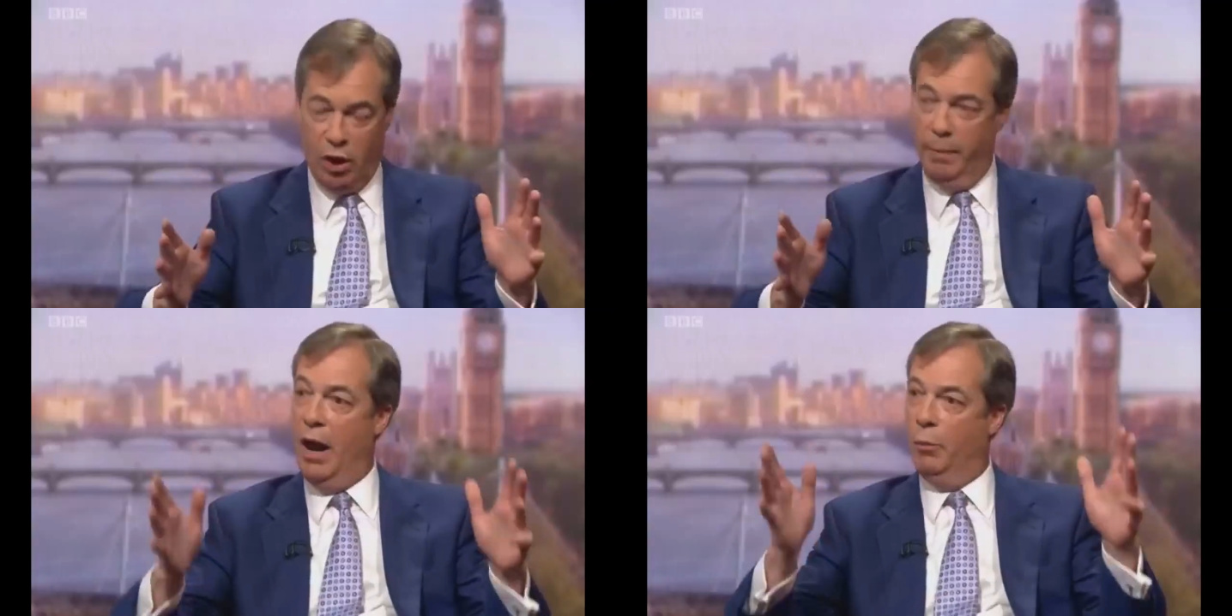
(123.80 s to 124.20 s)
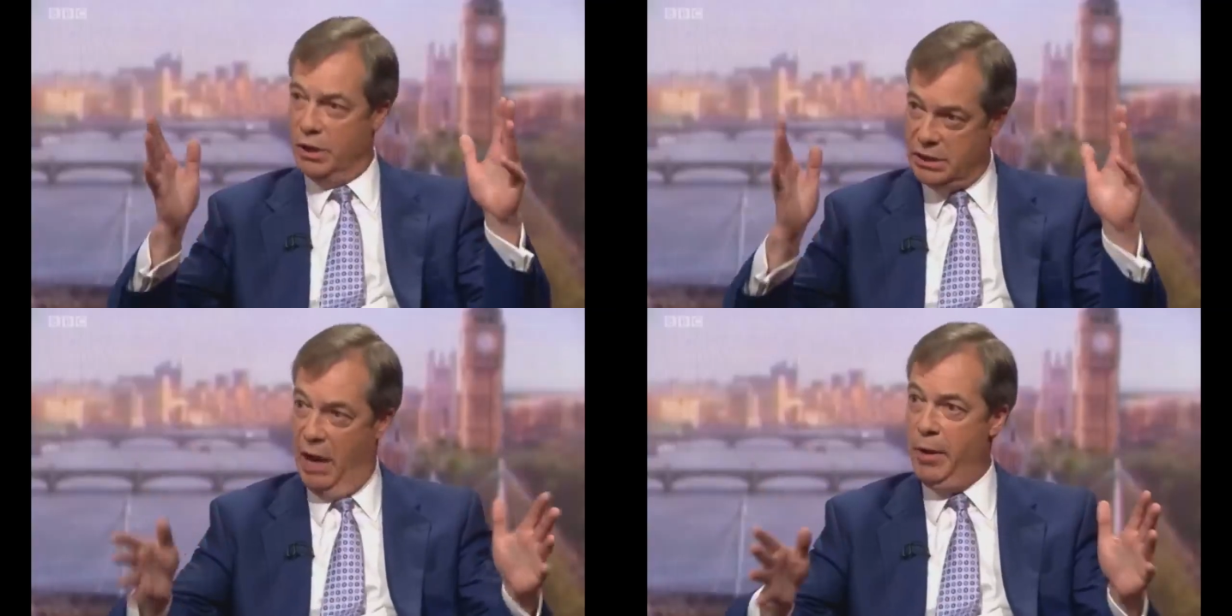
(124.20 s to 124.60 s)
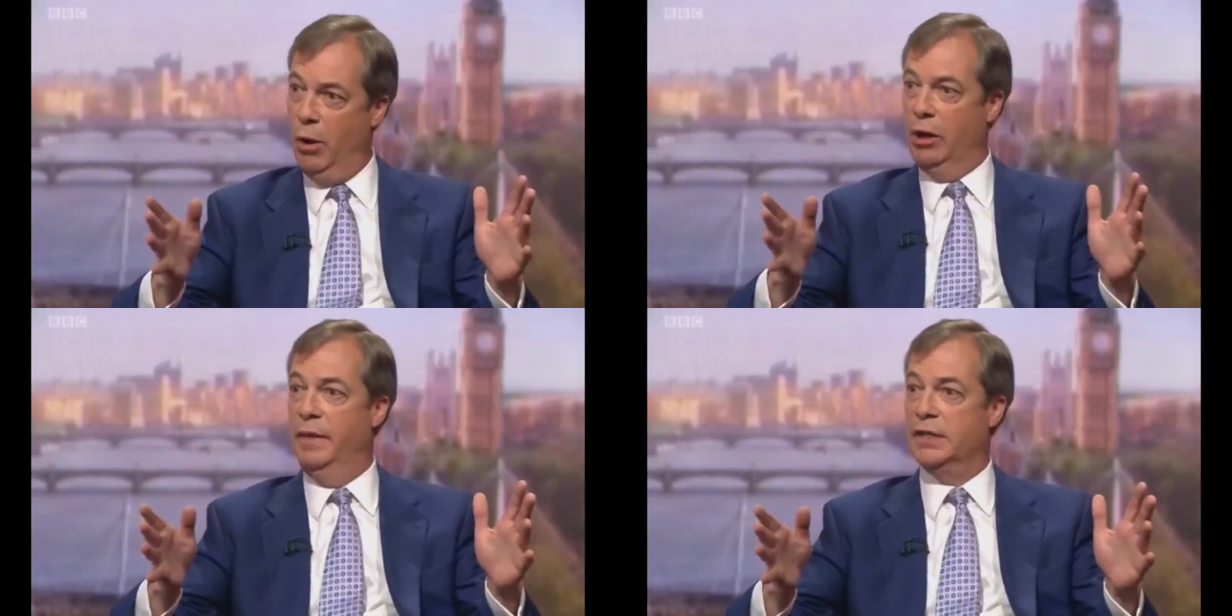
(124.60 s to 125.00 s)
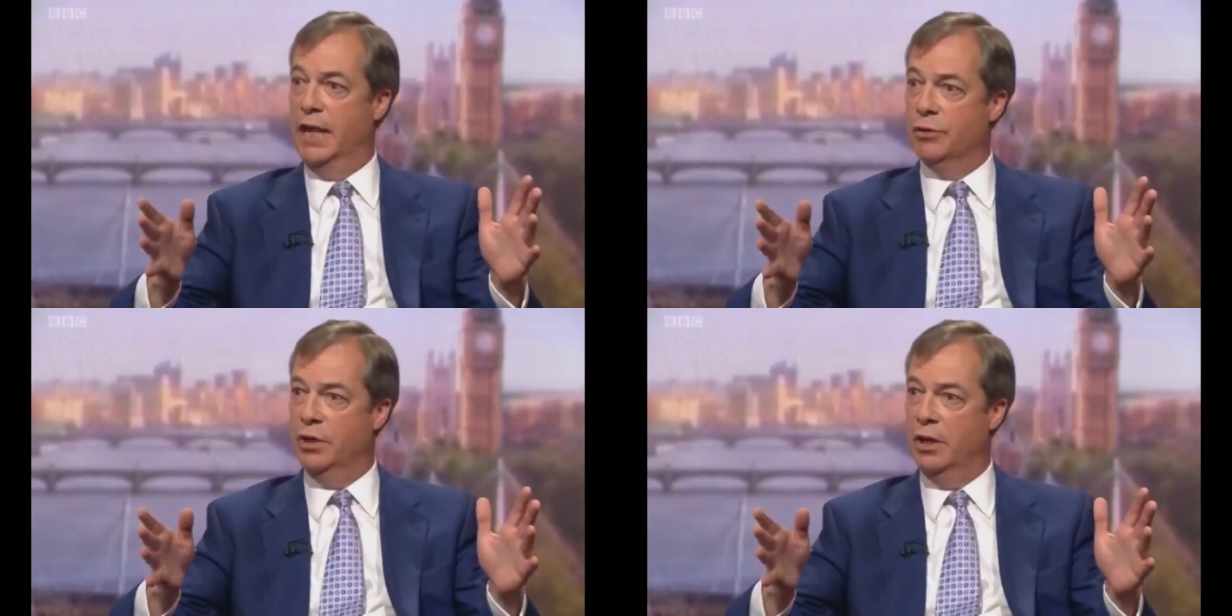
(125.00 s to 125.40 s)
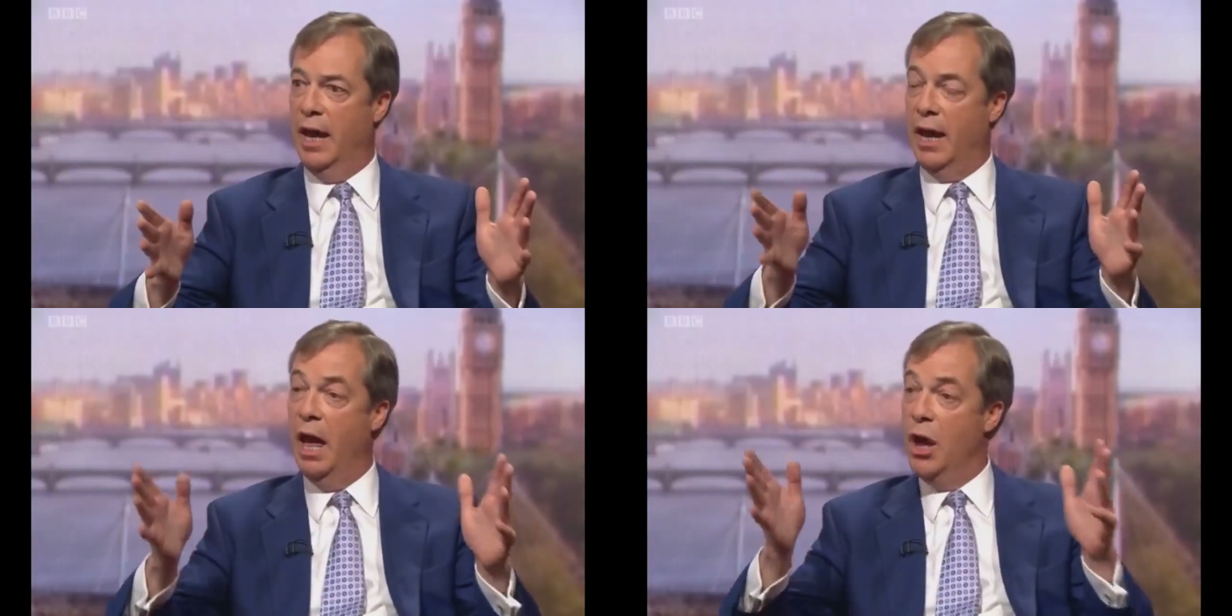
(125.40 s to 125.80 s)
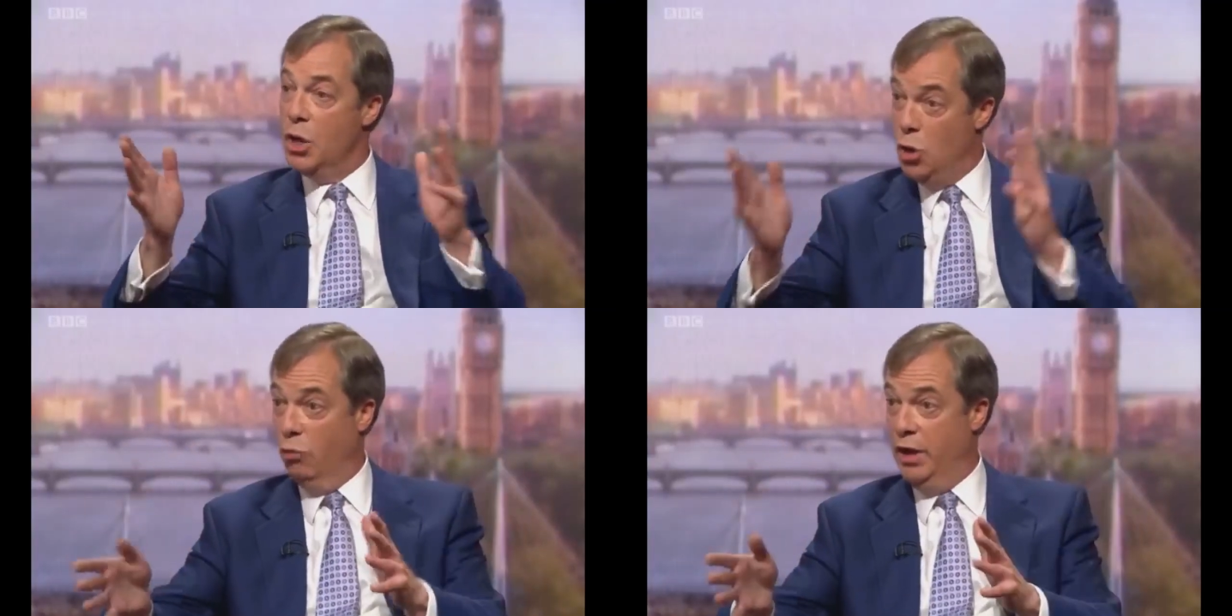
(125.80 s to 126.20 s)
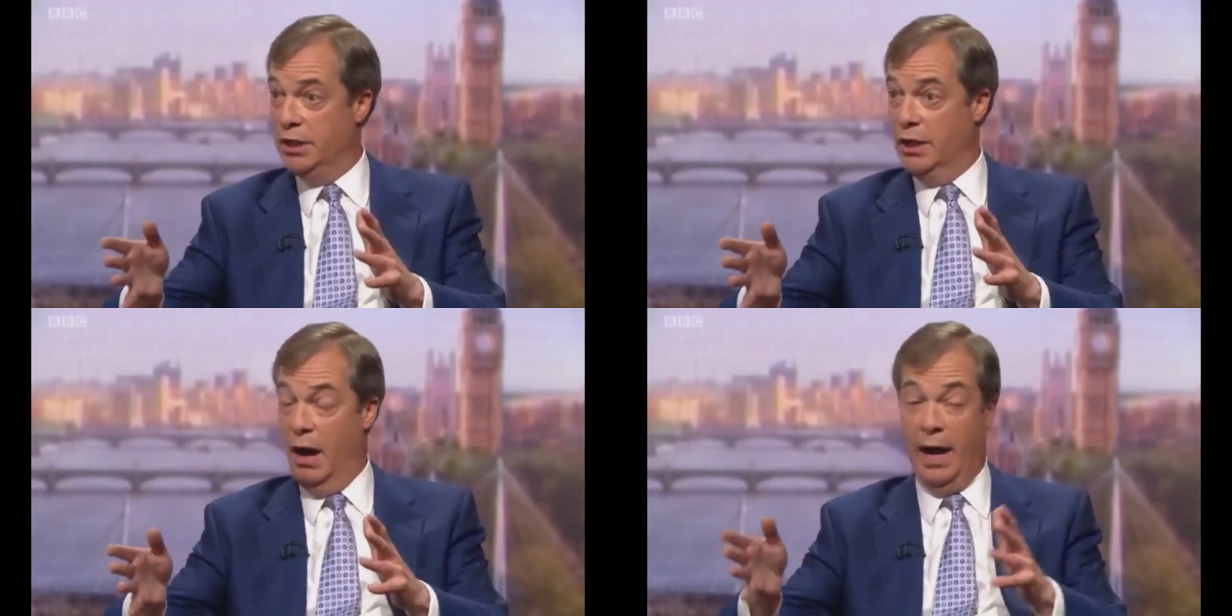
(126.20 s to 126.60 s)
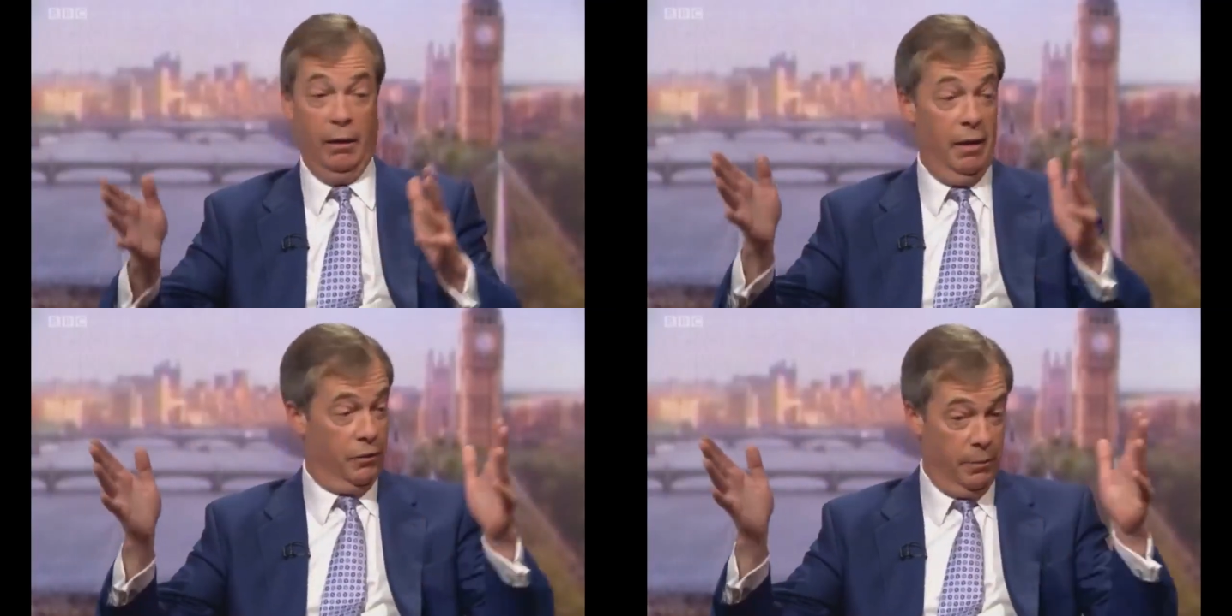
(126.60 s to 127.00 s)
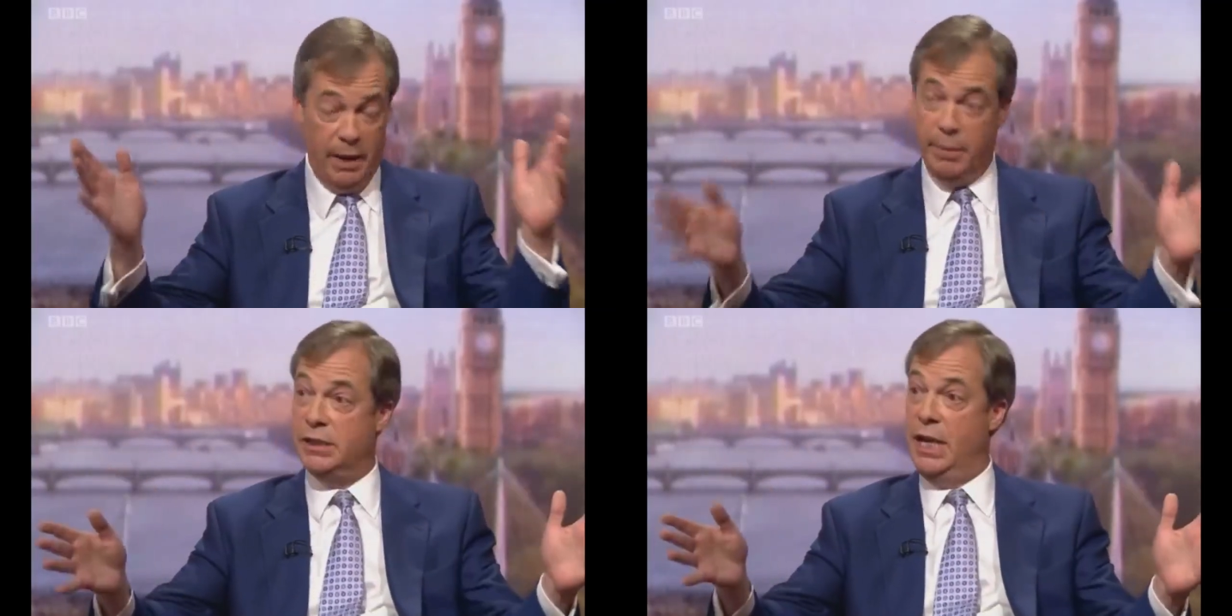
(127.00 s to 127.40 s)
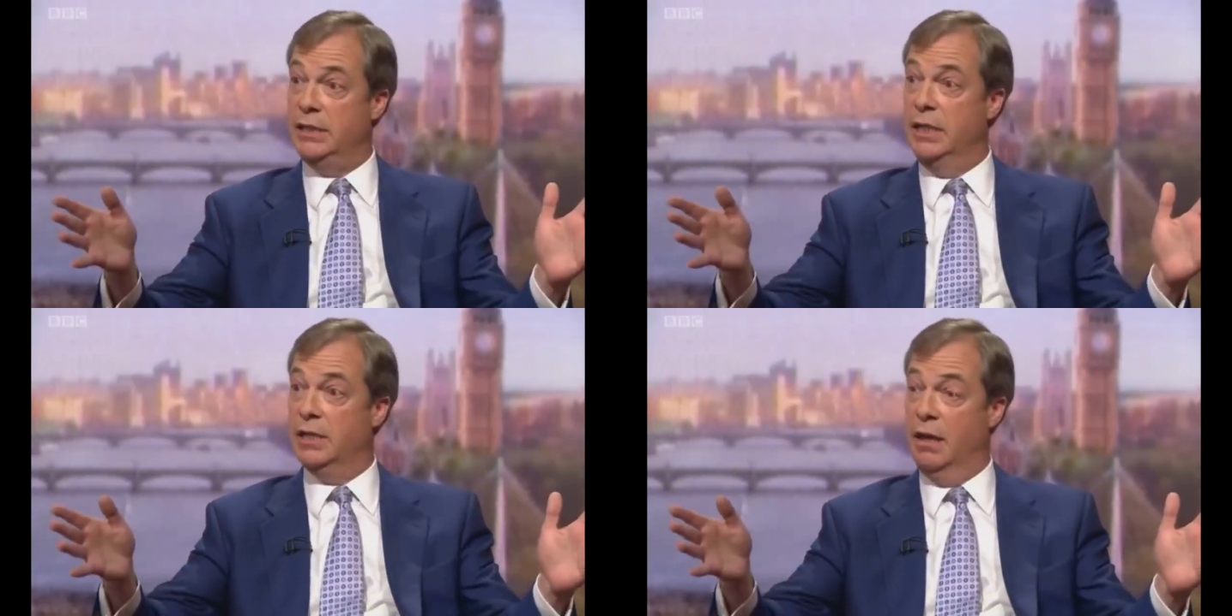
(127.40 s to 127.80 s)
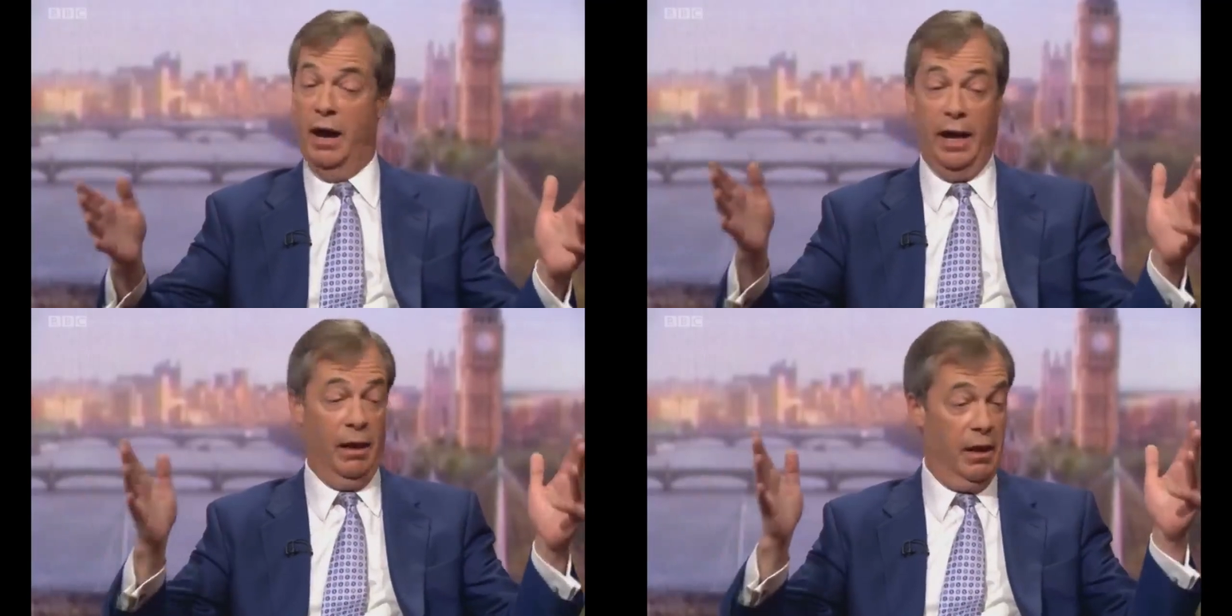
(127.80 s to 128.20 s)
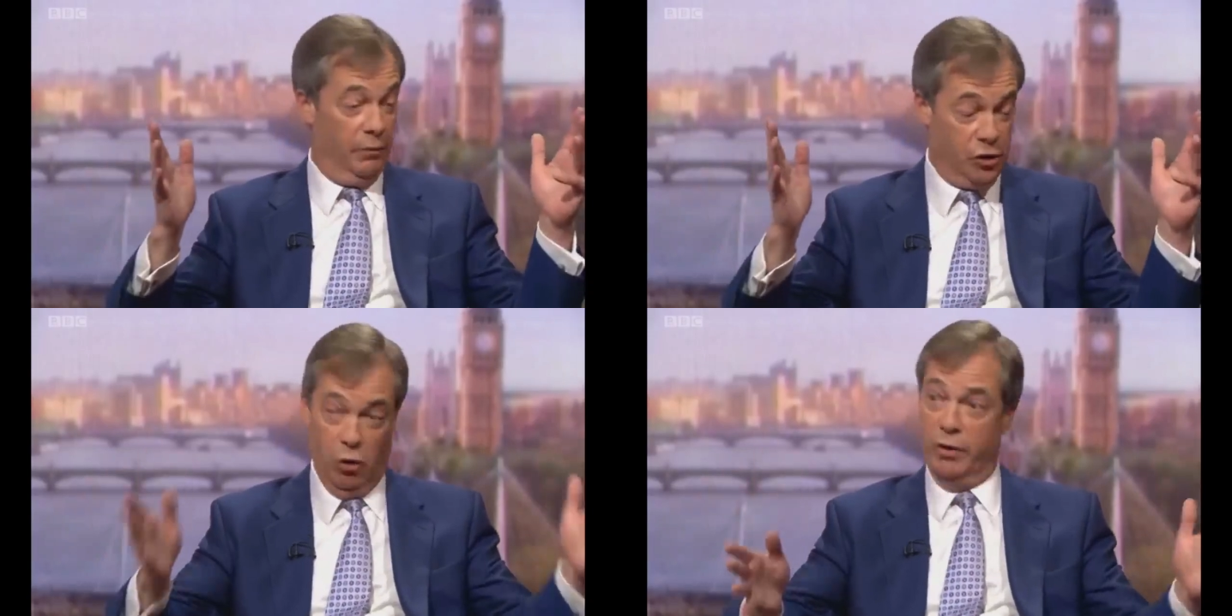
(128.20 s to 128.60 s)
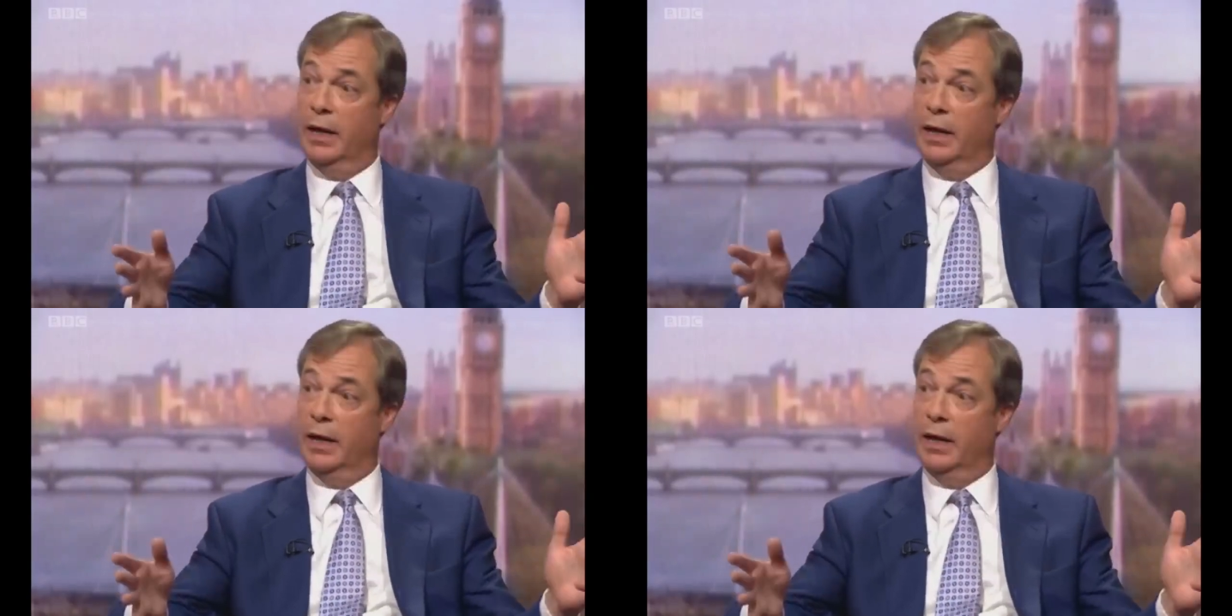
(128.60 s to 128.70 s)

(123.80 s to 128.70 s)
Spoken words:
to talk about what is going on in this country today. You're in denial. The BBC's in denial. The